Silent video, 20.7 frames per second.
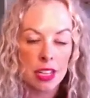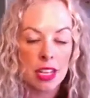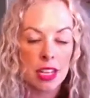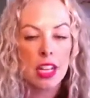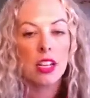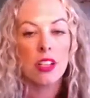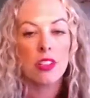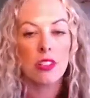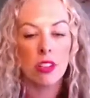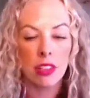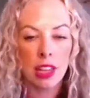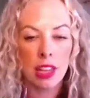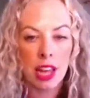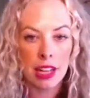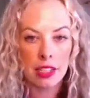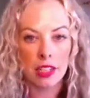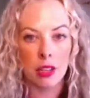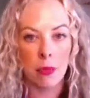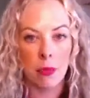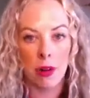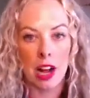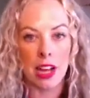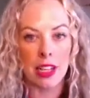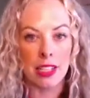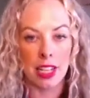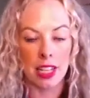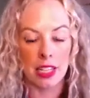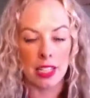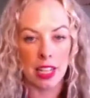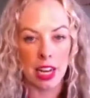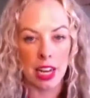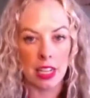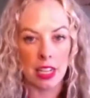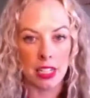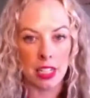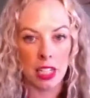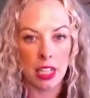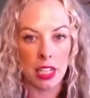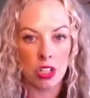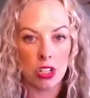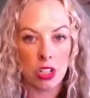So that's the process that I teach.